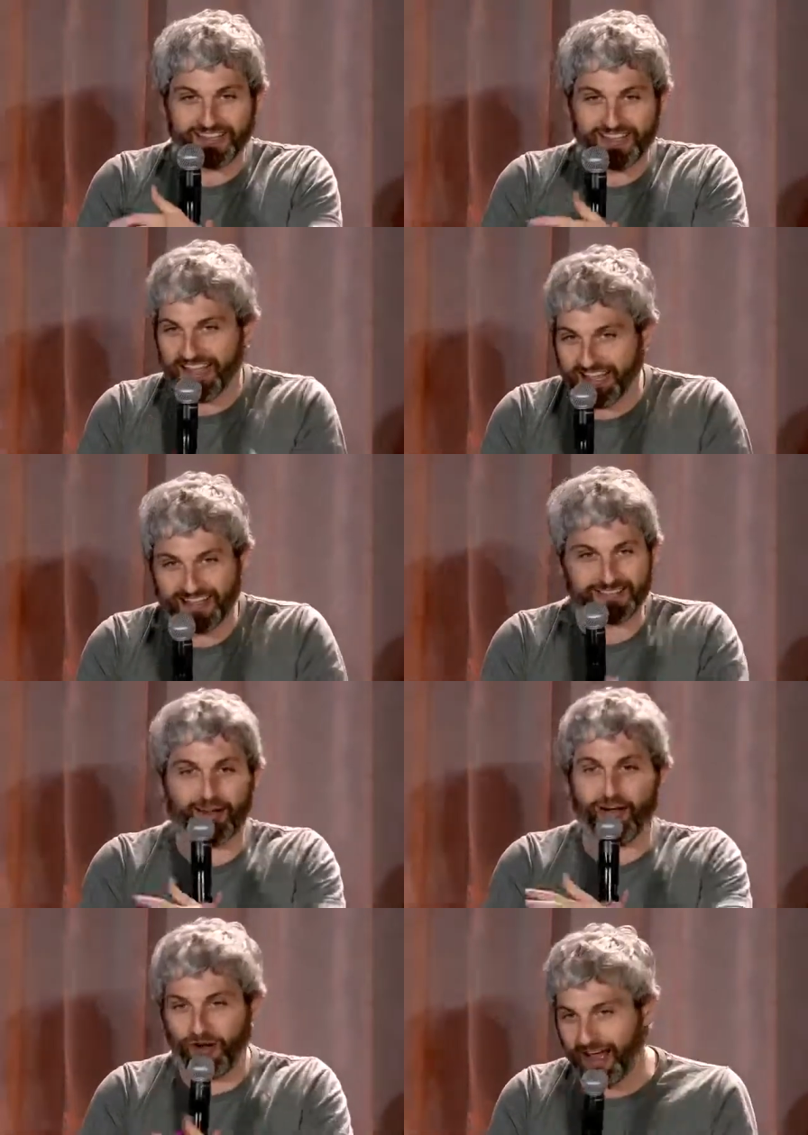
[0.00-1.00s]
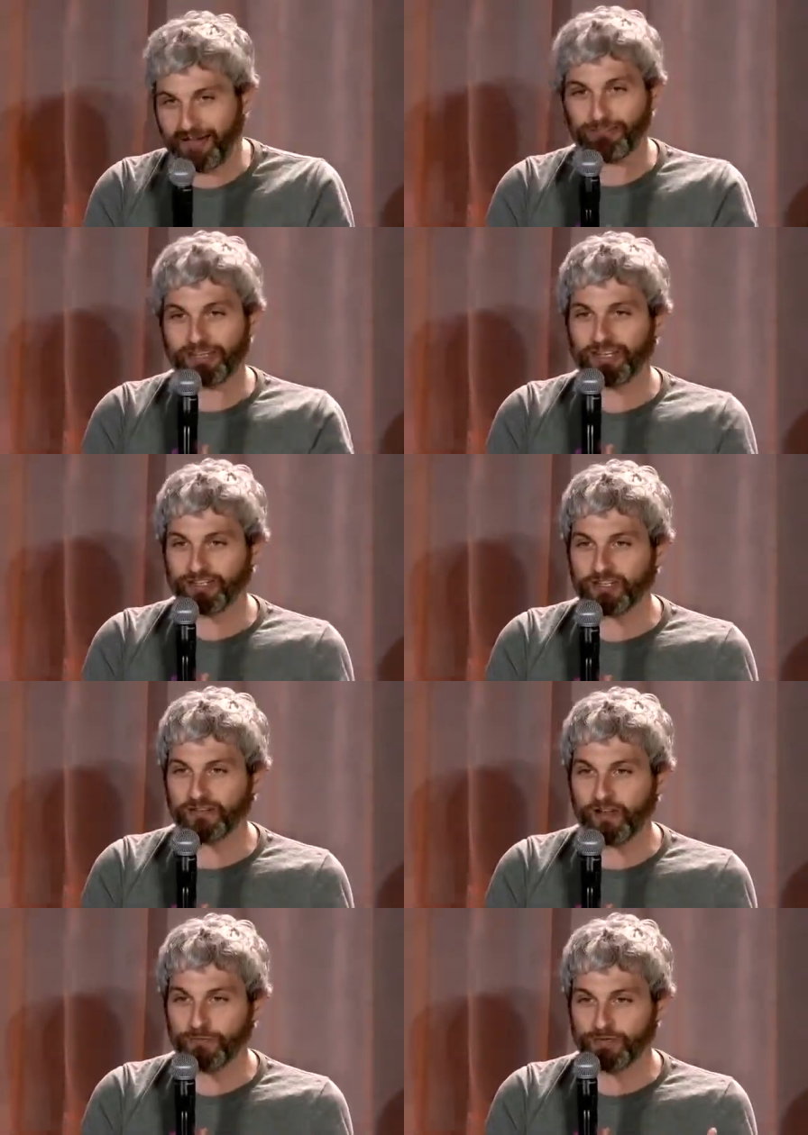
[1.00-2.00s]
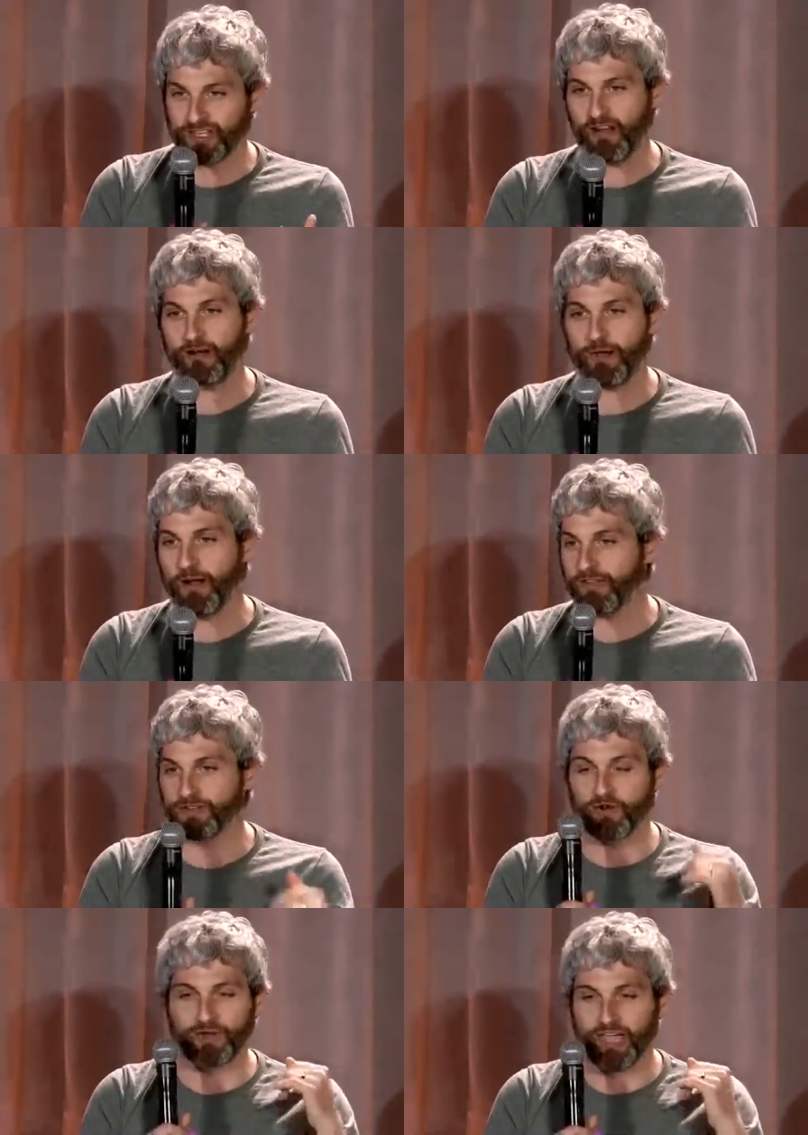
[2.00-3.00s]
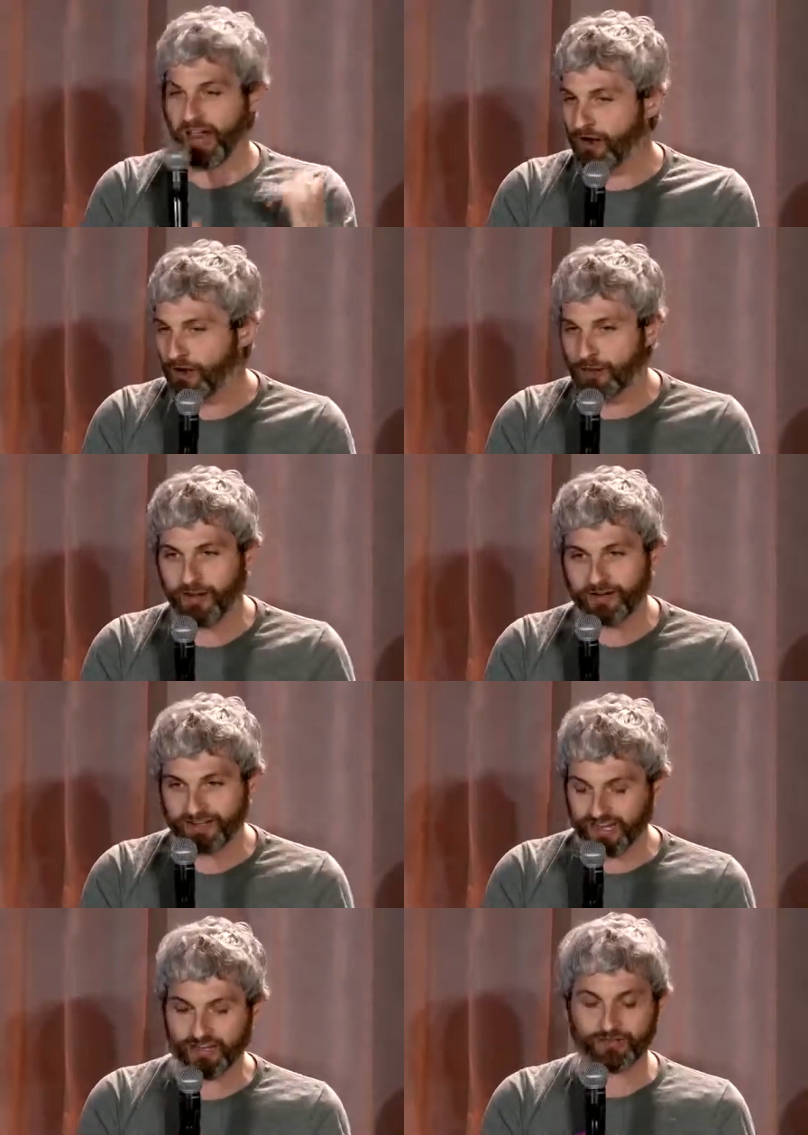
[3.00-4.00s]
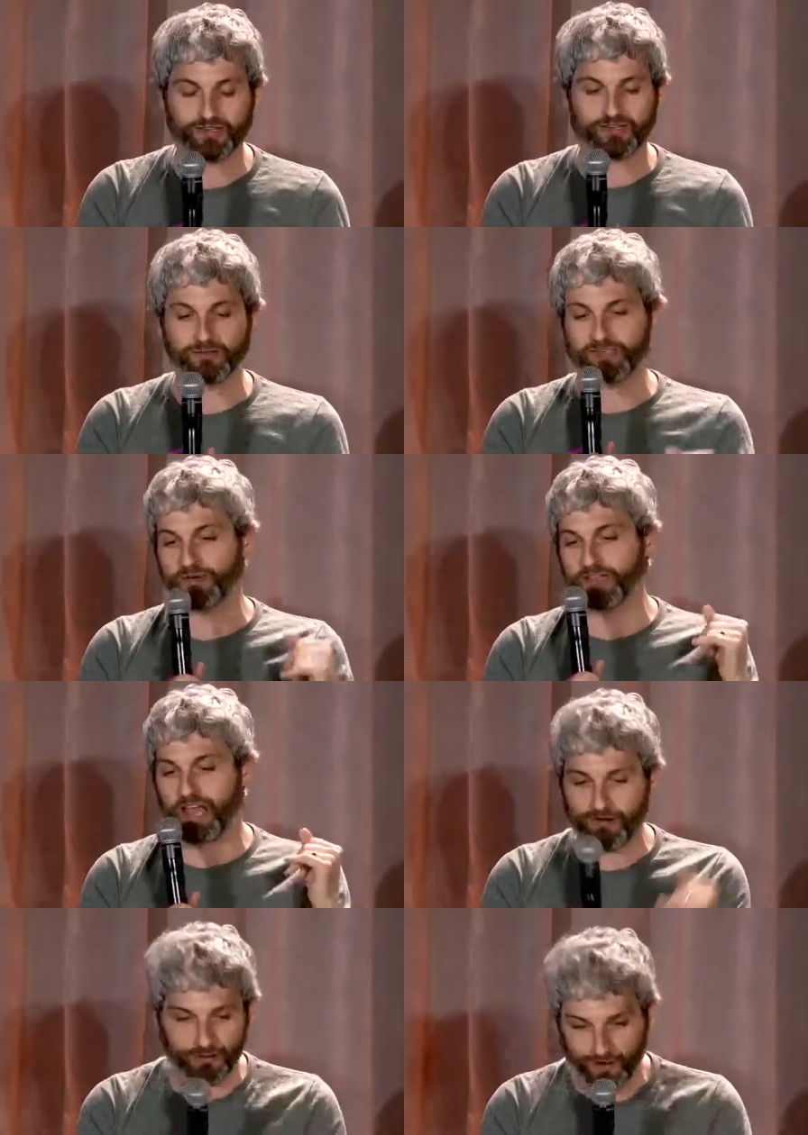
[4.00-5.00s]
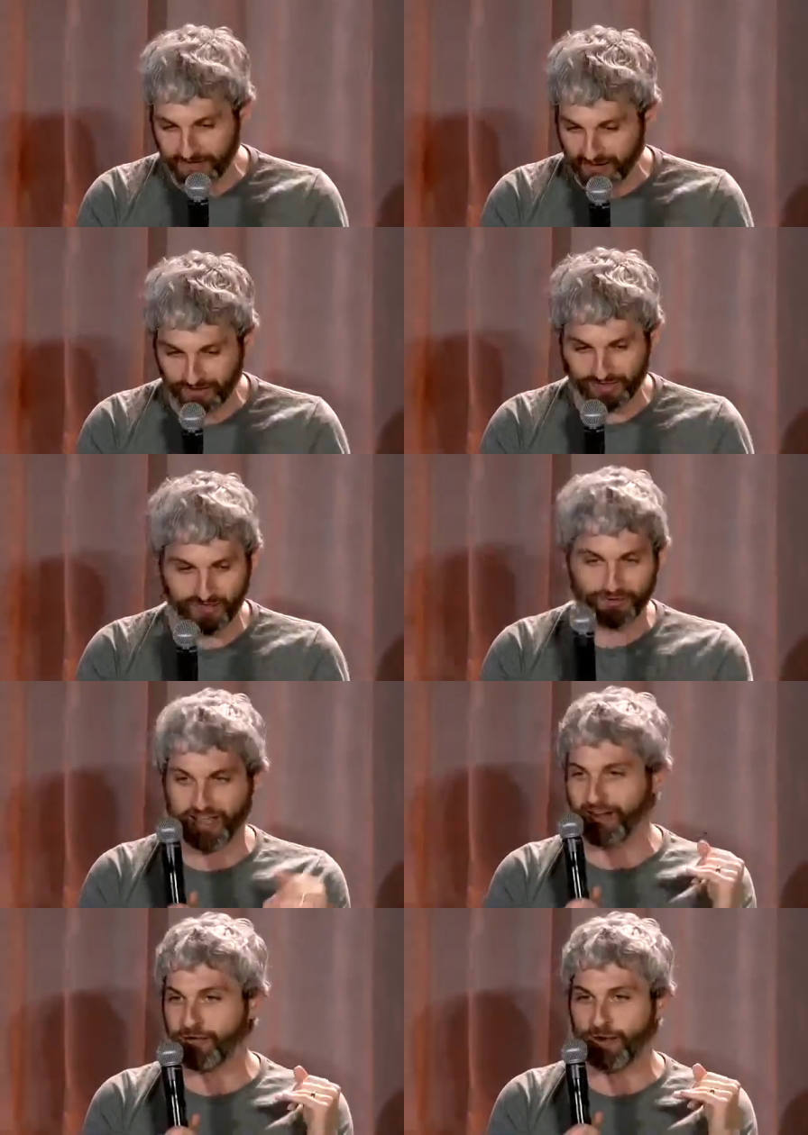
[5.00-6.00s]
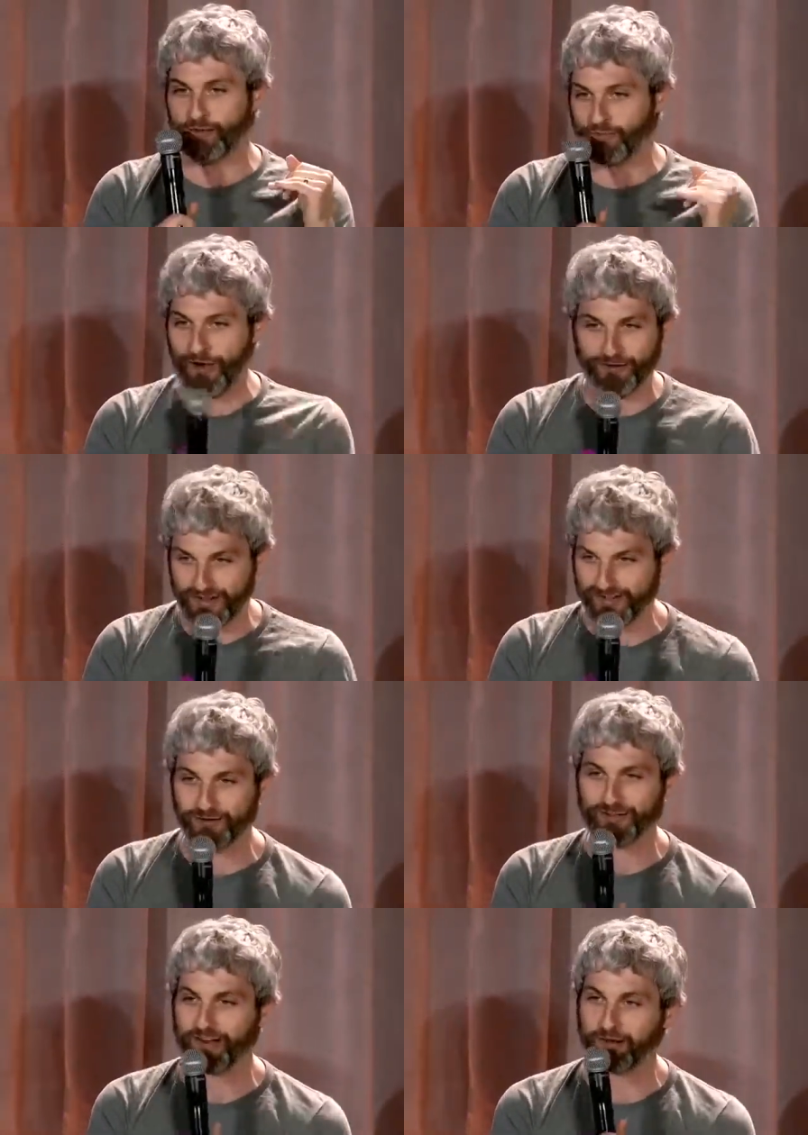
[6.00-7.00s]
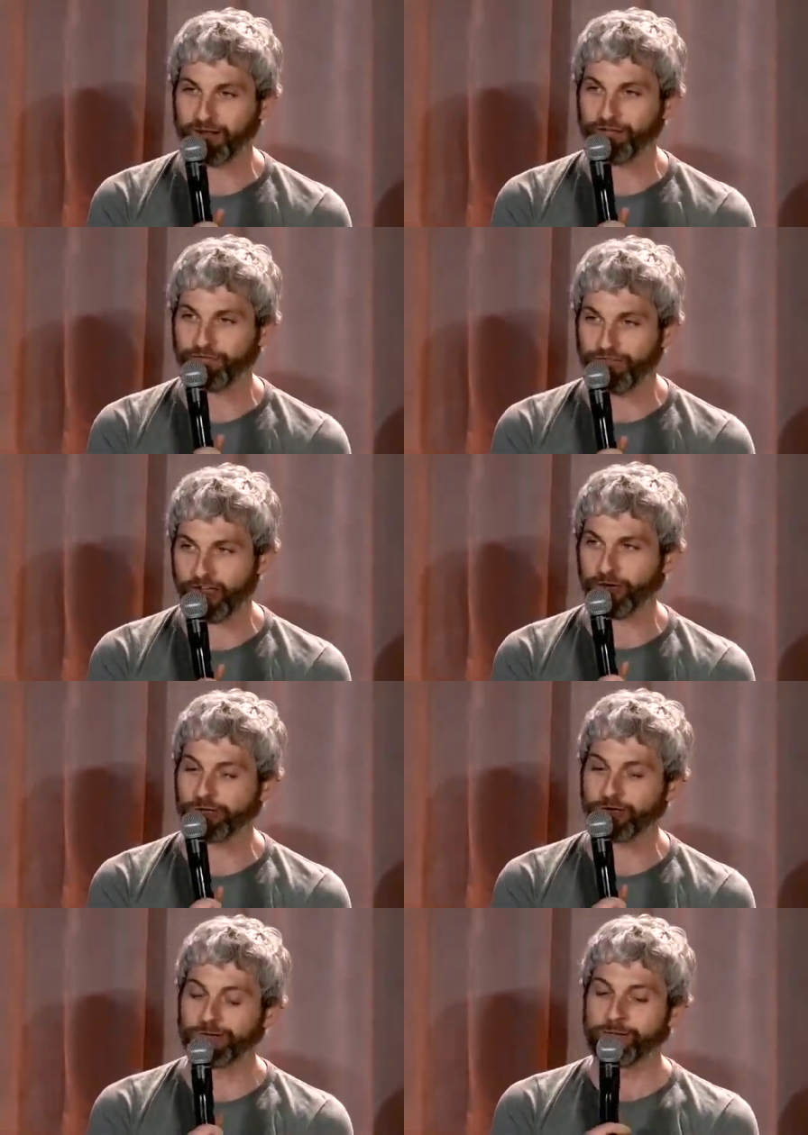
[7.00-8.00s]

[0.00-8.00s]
That's it. That's all application developers care about. They don't care about container systems. They don't care about networking. They don't care about routing. They don't care about failover.